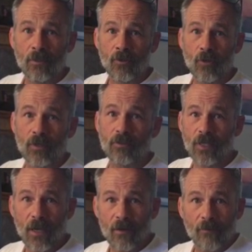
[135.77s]

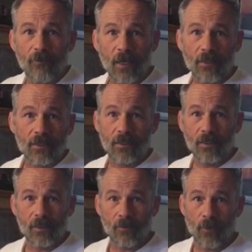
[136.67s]
trickle-down effect
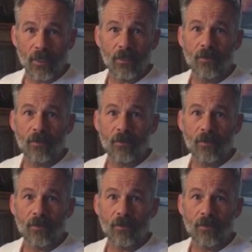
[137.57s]
in the way